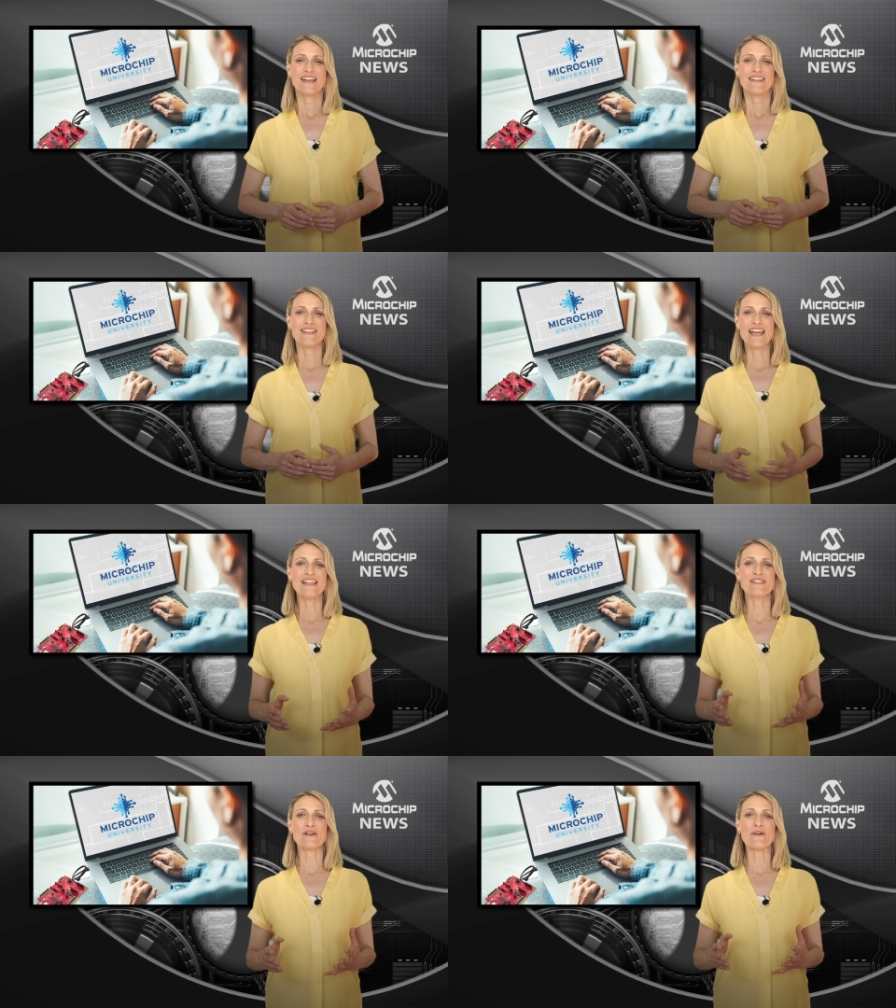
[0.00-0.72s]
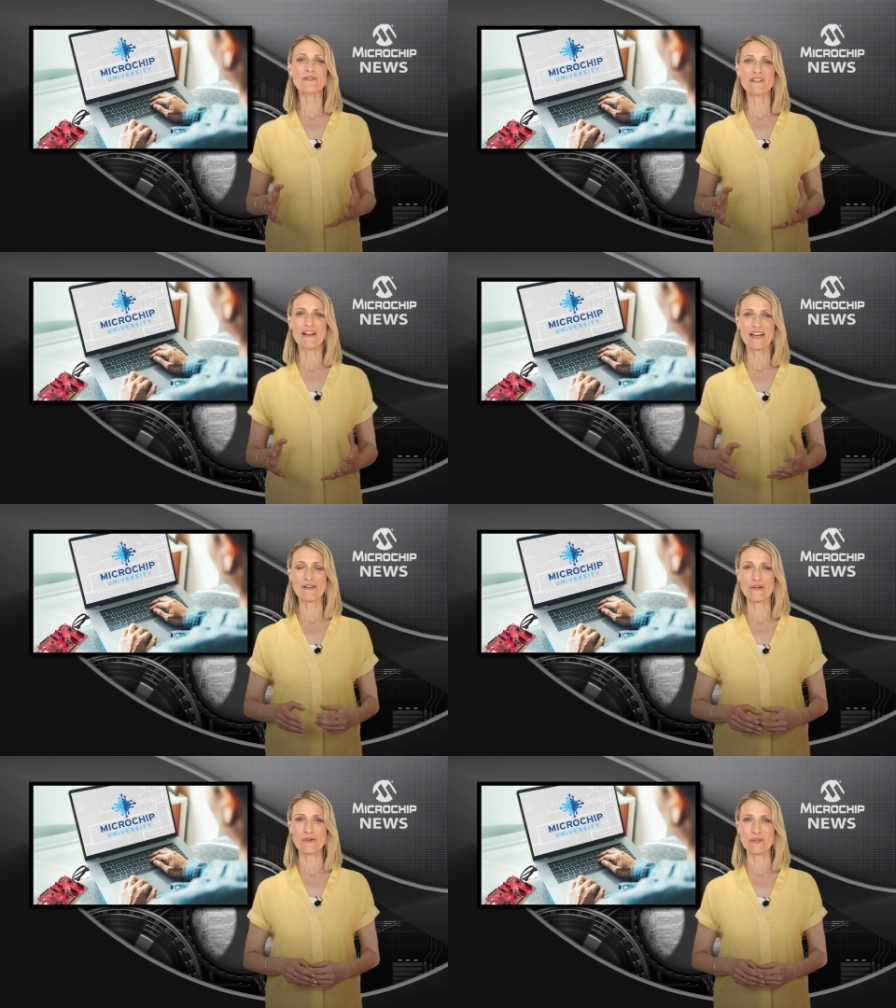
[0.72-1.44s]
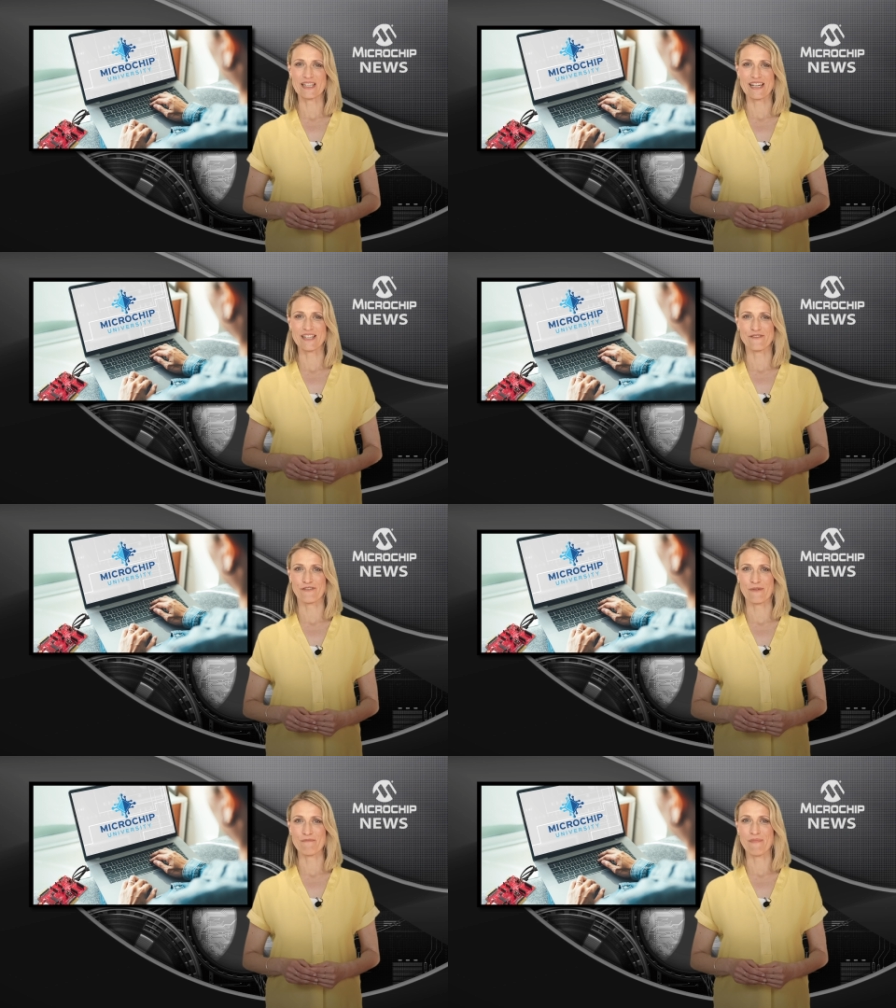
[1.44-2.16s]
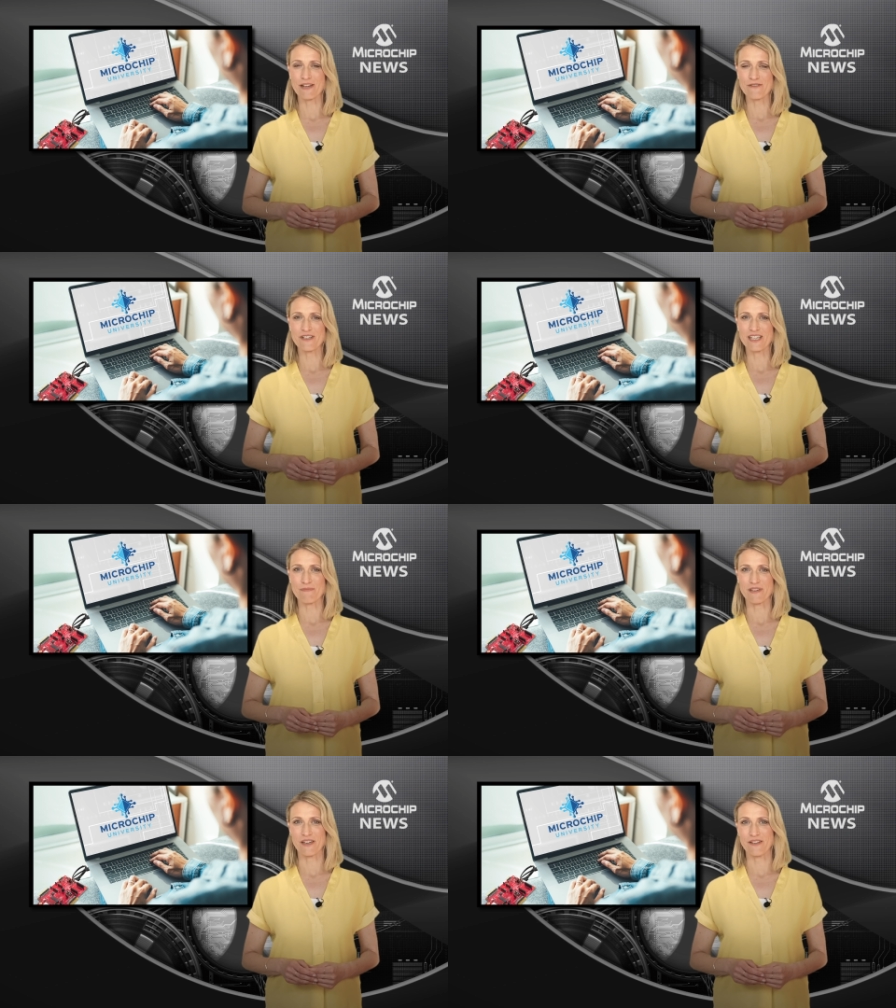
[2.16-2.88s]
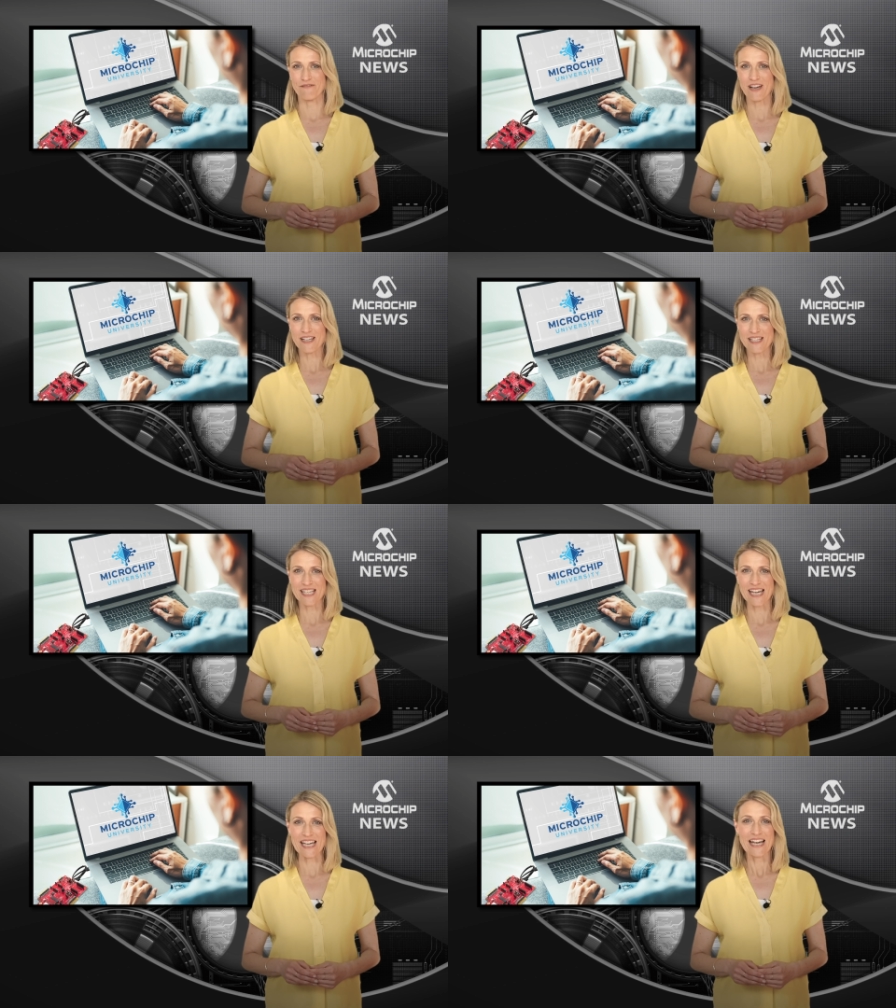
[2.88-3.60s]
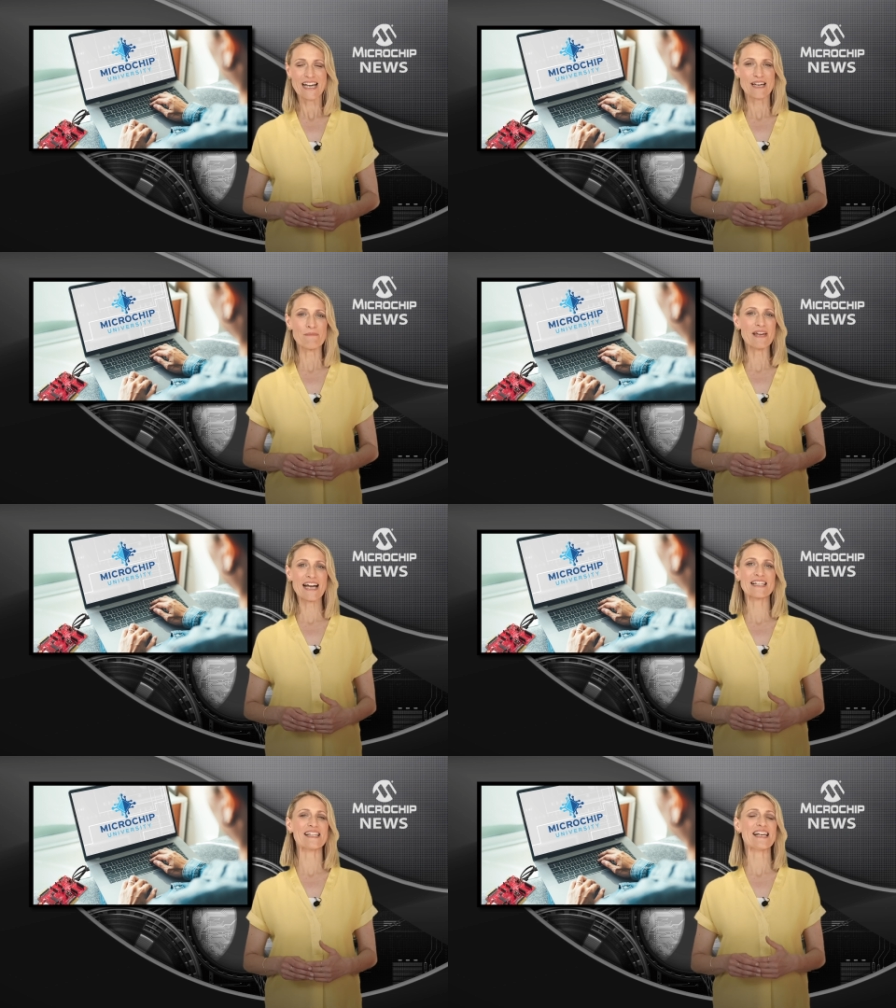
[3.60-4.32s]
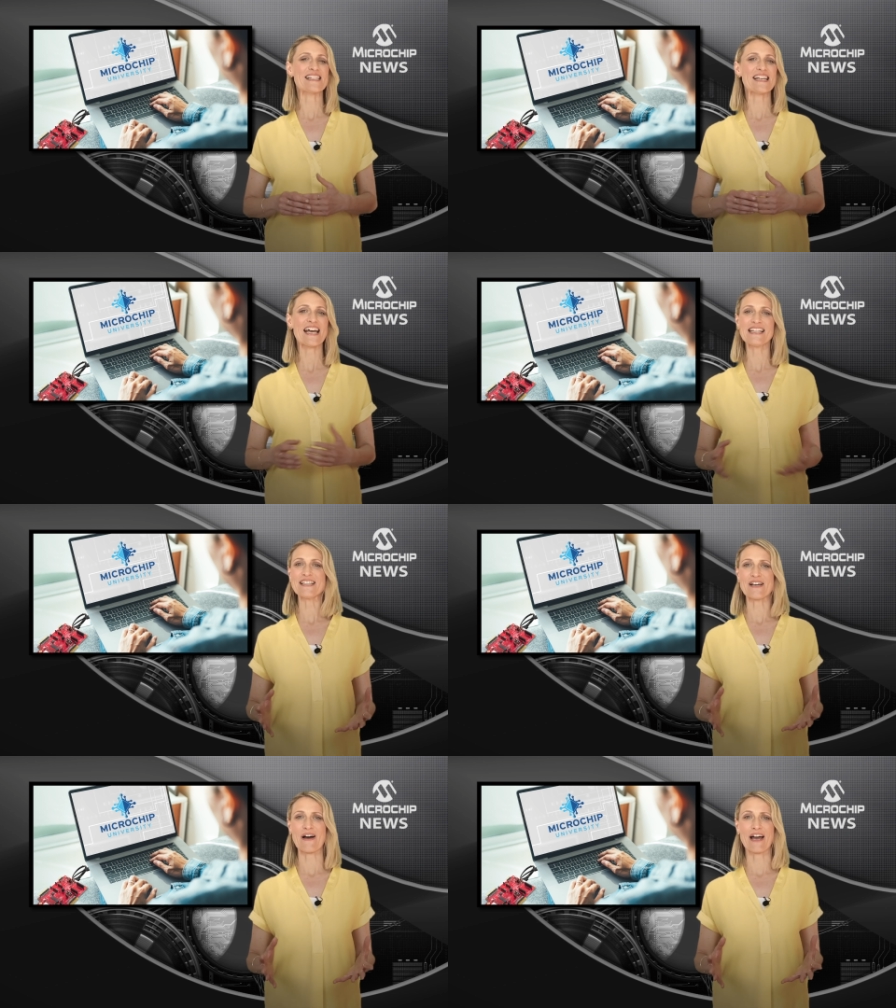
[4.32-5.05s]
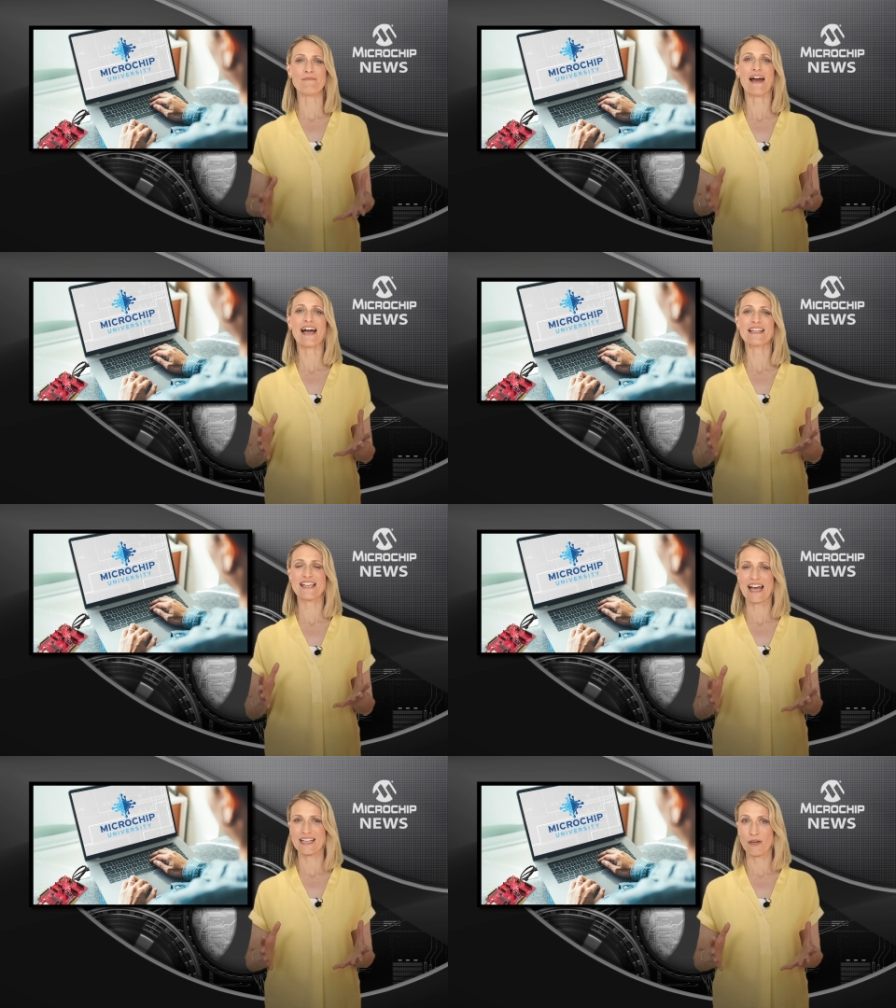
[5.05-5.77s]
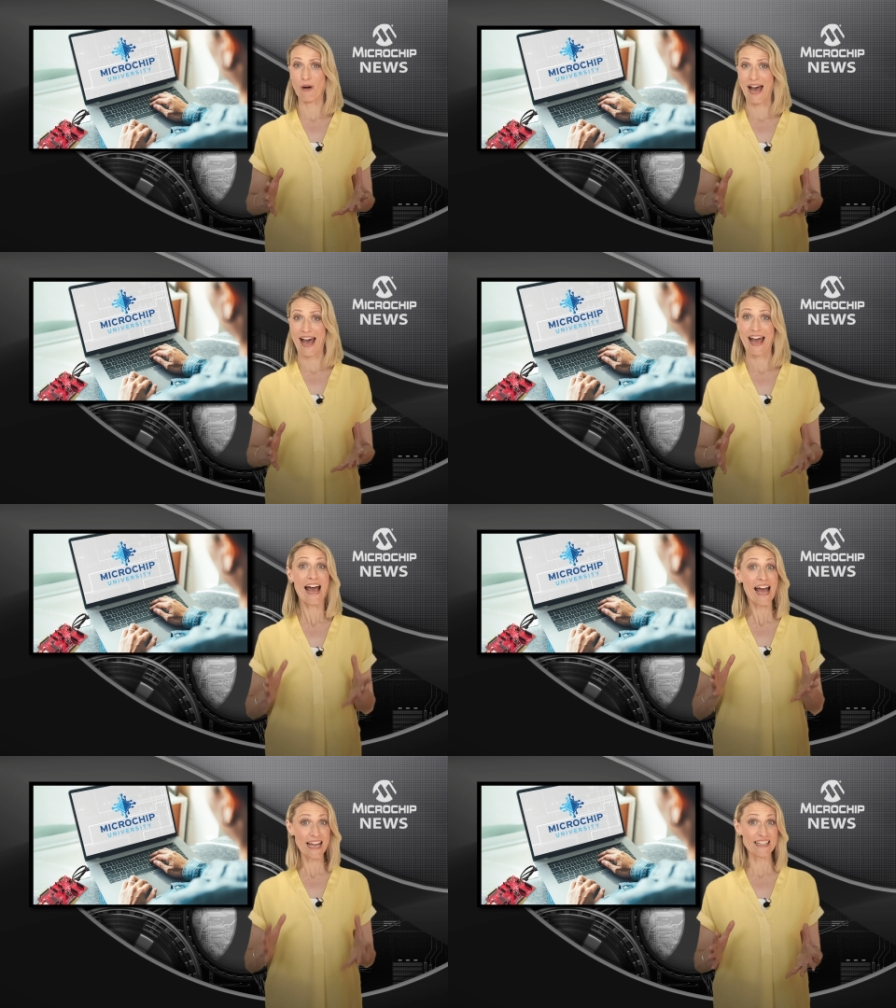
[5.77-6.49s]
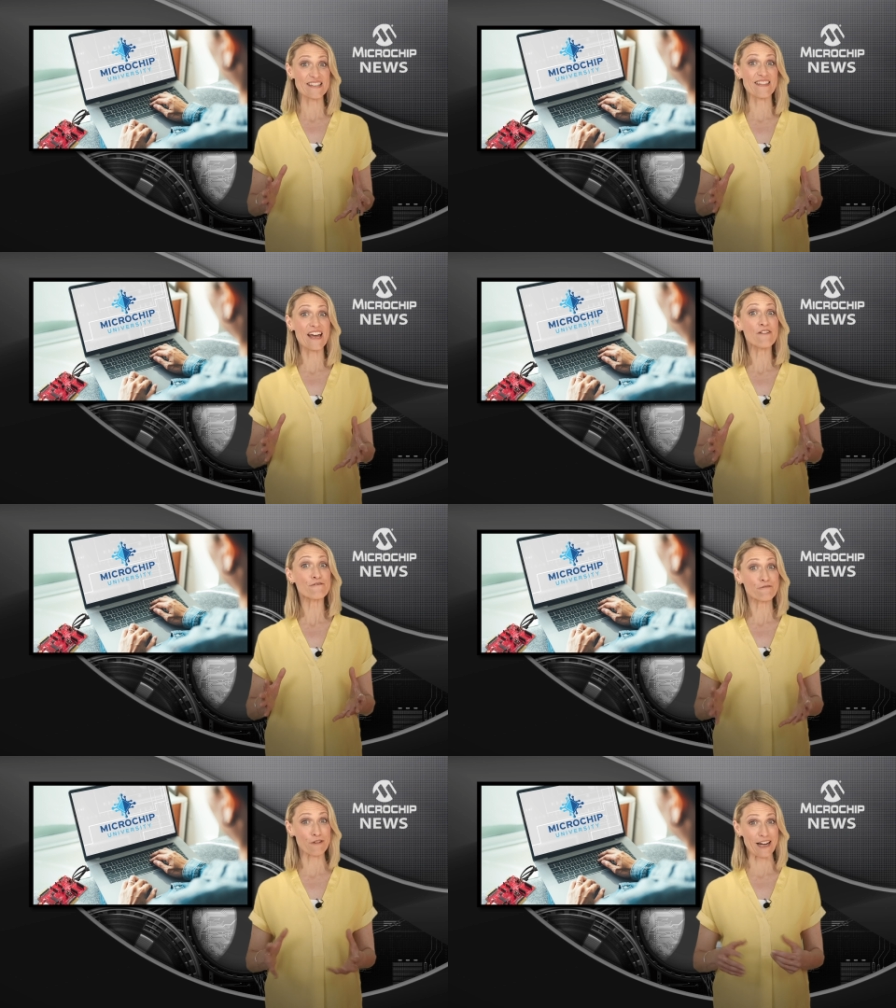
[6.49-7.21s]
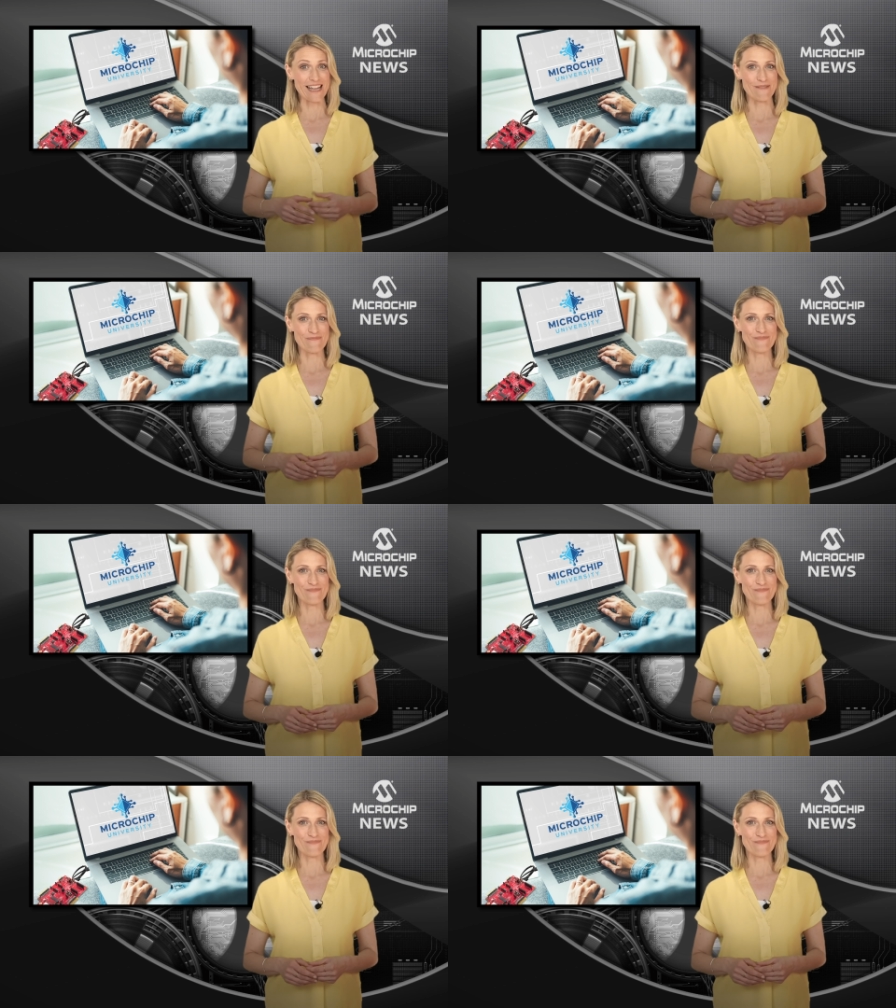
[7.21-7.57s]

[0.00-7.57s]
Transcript: These online courses from Microchip University can be accessed anytime and anywhere, and they are free.